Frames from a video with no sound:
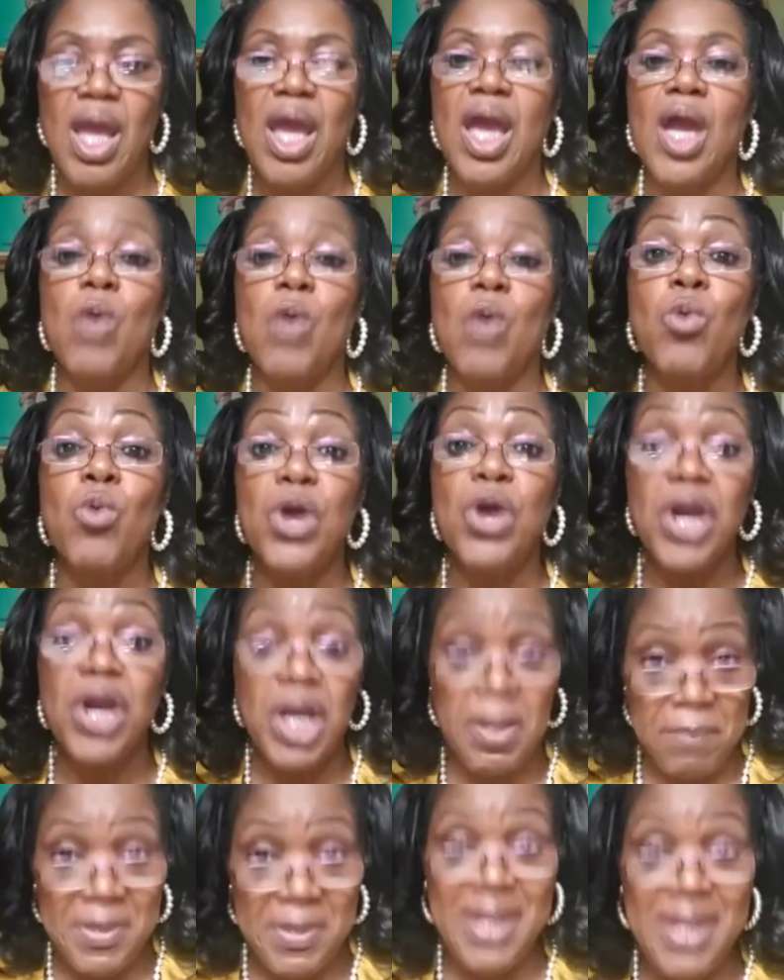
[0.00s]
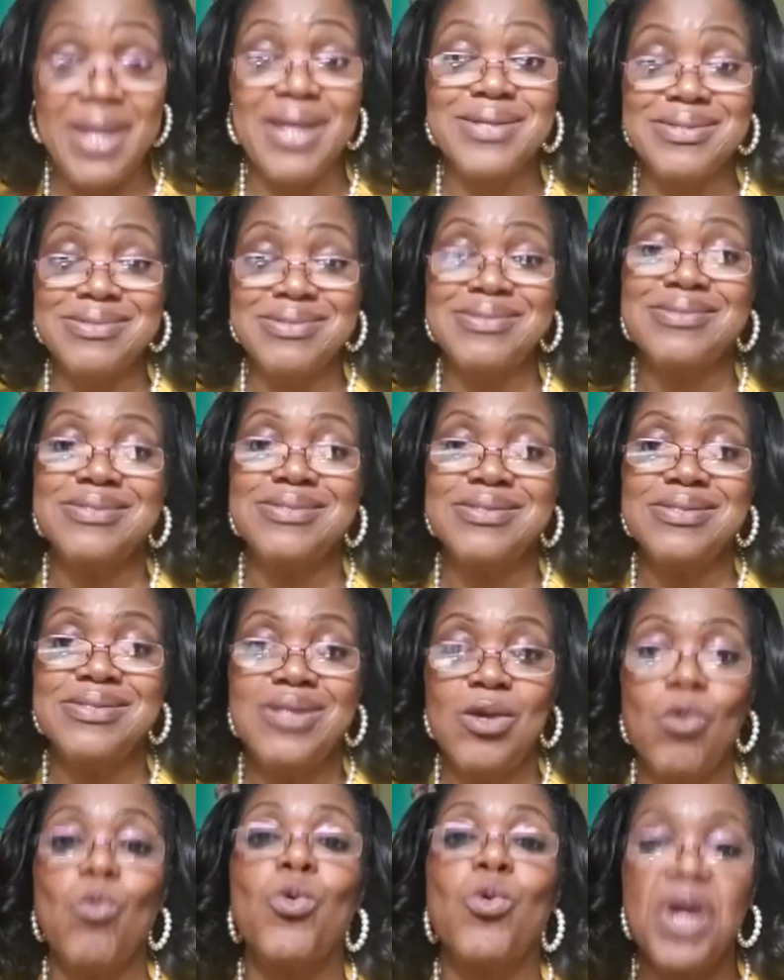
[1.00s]
And we're committed.
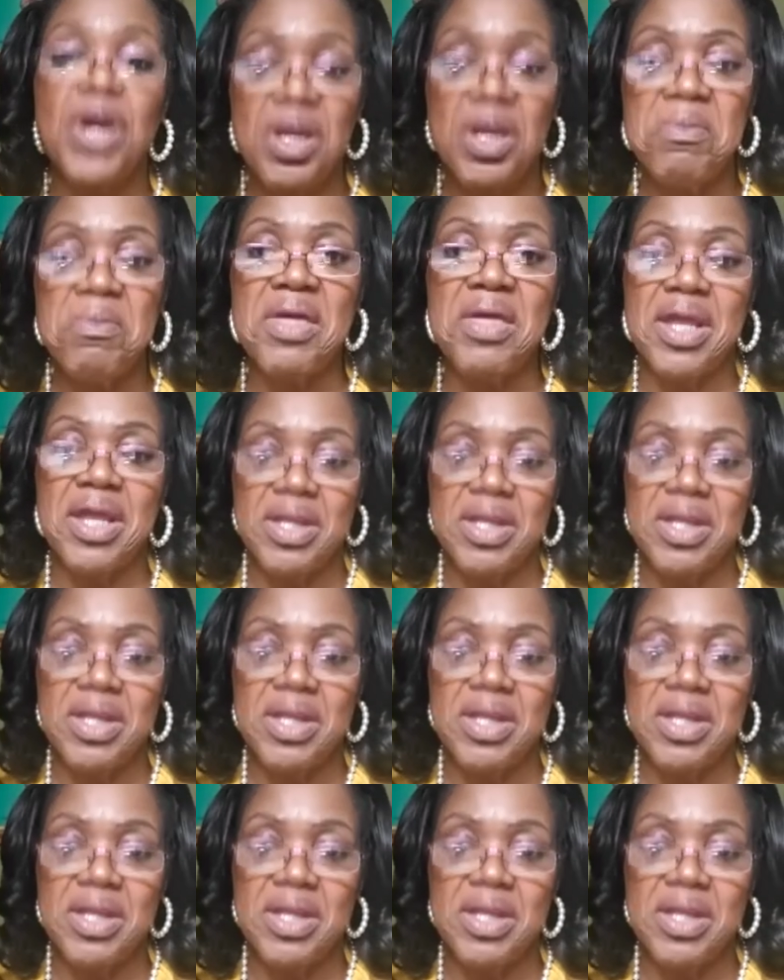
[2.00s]
We're committed.